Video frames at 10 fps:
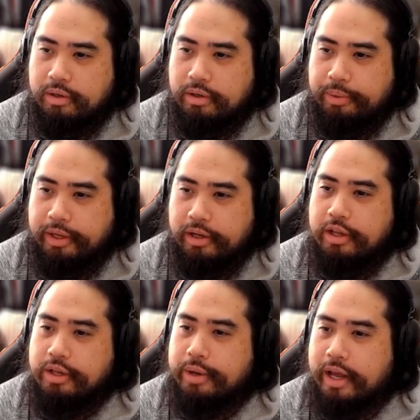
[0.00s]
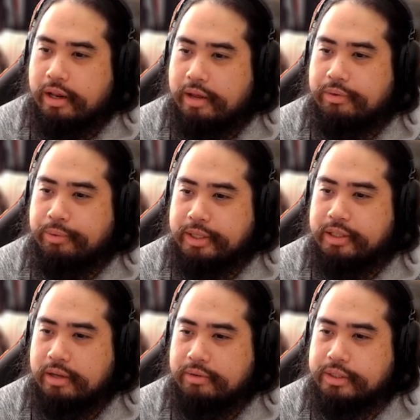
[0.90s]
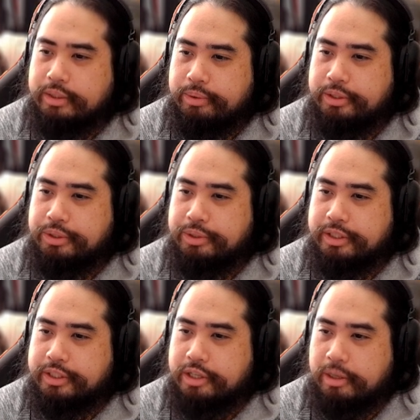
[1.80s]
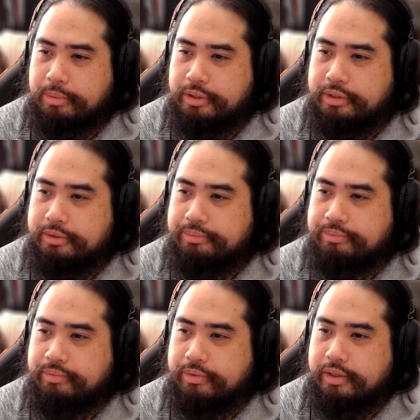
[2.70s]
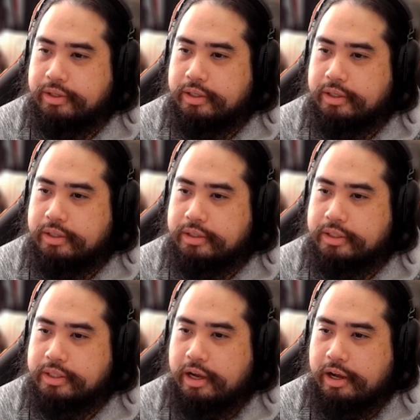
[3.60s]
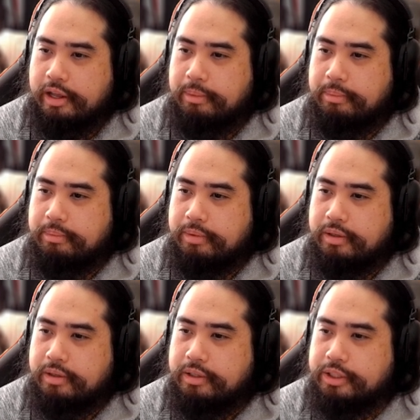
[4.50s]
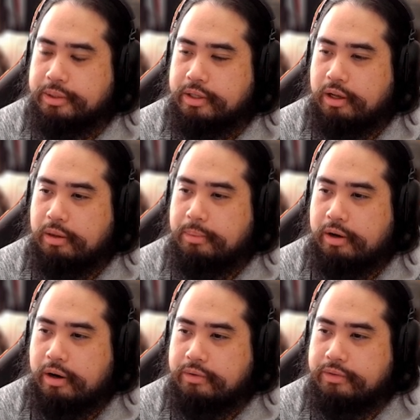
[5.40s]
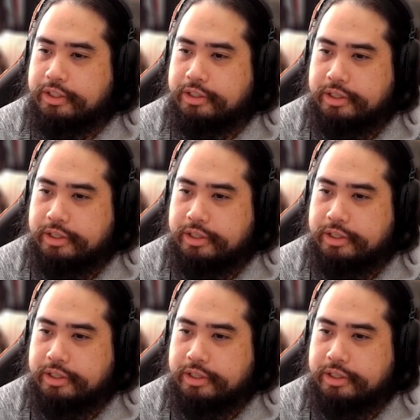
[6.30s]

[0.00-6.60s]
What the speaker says: Wait, you can't raise the level sword during summer time, so it's all about harvest and cooking